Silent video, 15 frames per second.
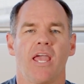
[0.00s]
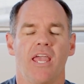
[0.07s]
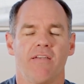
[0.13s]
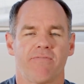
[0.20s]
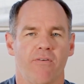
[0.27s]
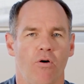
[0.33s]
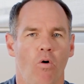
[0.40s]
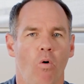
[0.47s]

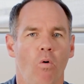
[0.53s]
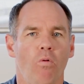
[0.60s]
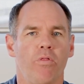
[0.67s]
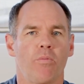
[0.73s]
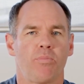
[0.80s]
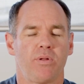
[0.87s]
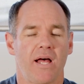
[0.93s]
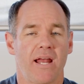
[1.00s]
if all
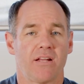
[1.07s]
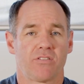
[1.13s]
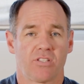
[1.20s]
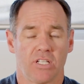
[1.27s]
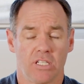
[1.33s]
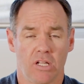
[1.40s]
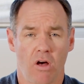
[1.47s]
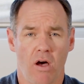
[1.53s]
the planets
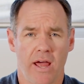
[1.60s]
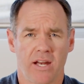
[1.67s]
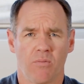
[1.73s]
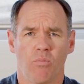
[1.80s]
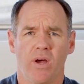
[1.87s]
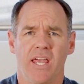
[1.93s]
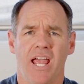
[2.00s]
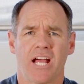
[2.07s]
align
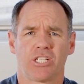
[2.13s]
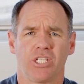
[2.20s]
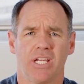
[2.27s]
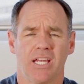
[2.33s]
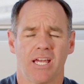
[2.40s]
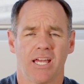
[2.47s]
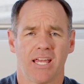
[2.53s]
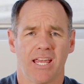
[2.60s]
and we
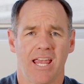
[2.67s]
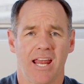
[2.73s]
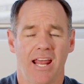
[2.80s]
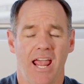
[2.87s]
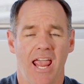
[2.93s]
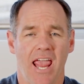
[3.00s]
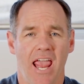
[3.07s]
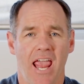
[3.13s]
actually can get
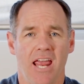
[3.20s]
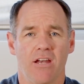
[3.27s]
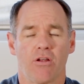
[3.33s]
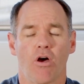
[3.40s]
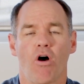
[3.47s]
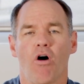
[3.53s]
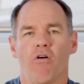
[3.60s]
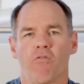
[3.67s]

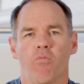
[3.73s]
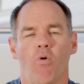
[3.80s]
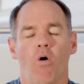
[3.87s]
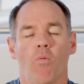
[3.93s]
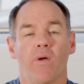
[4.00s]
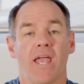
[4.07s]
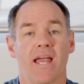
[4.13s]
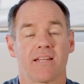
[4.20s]
ahead of
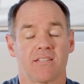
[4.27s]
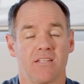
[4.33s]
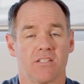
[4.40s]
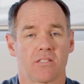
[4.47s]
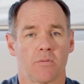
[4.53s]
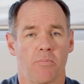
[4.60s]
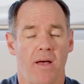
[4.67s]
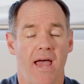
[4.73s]
what we
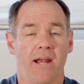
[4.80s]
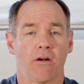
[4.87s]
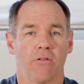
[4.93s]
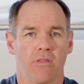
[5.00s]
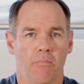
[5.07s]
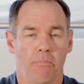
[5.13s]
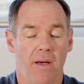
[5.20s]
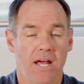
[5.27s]
anticipated
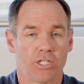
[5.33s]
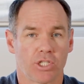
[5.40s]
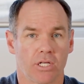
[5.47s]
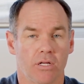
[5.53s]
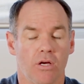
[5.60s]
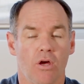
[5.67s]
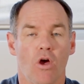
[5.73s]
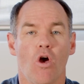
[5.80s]
on the
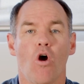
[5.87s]
budget,